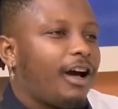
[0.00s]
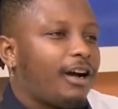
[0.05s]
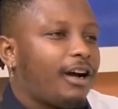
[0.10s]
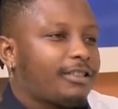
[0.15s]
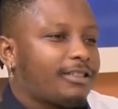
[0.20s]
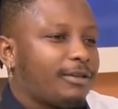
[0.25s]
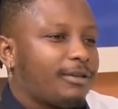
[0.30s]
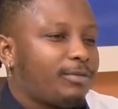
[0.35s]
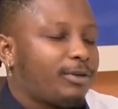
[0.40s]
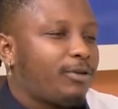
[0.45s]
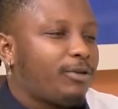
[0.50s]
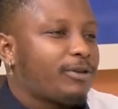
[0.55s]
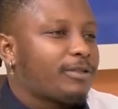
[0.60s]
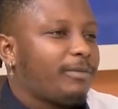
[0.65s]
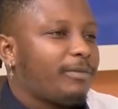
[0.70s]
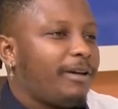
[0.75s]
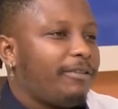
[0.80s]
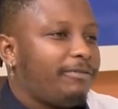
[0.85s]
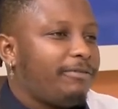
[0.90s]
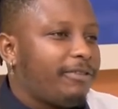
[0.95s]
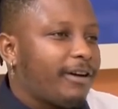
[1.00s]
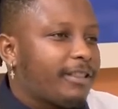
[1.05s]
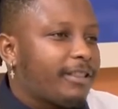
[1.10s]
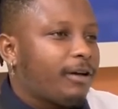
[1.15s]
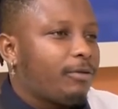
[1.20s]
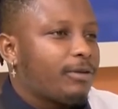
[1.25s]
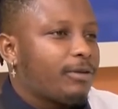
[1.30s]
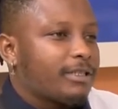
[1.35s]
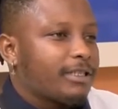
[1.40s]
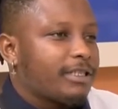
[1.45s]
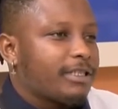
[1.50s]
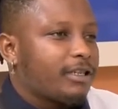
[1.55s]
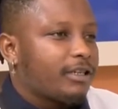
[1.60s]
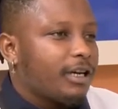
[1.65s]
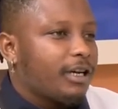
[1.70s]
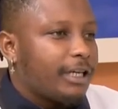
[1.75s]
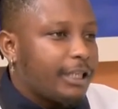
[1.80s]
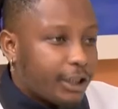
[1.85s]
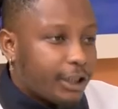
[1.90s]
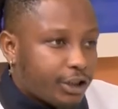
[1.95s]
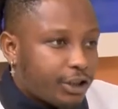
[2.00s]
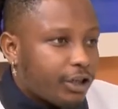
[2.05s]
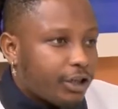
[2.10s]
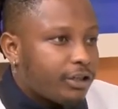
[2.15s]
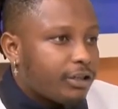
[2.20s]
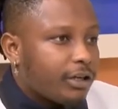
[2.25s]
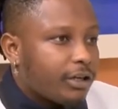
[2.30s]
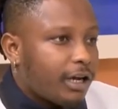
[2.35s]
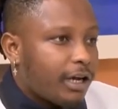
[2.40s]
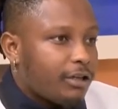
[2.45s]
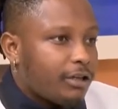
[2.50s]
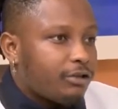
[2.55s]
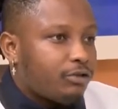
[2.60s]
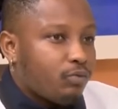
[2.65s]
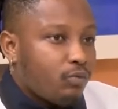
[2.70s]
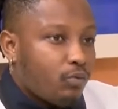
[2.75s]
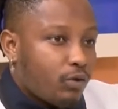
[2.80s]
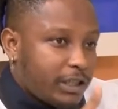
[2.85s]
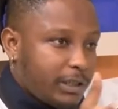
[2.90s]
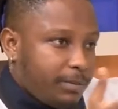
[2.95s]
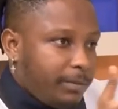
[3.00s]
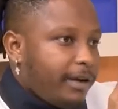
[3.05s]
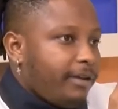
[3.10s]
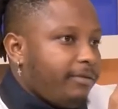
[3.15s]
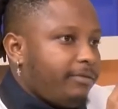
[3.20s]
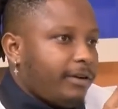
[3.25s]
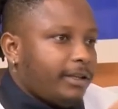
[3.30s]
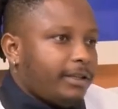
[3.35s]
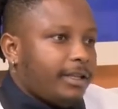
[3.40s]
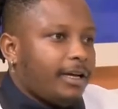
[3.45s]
actor because my father was a singer in the church. I used to watch my father.